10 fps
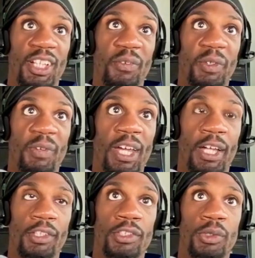We've
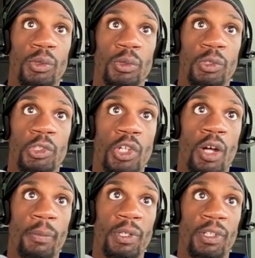had to
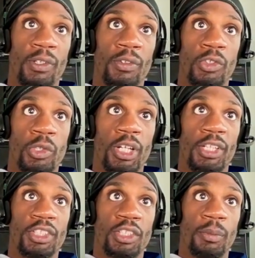sharpen
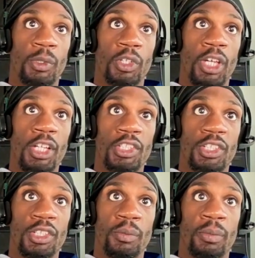trust,
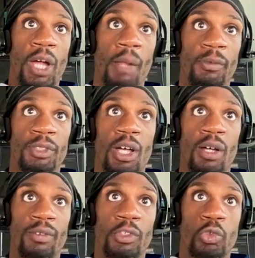communication, problem
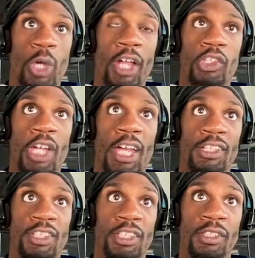solving,
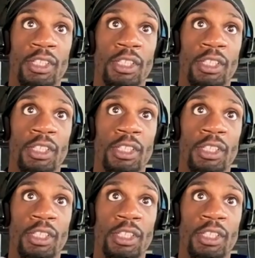strategizing,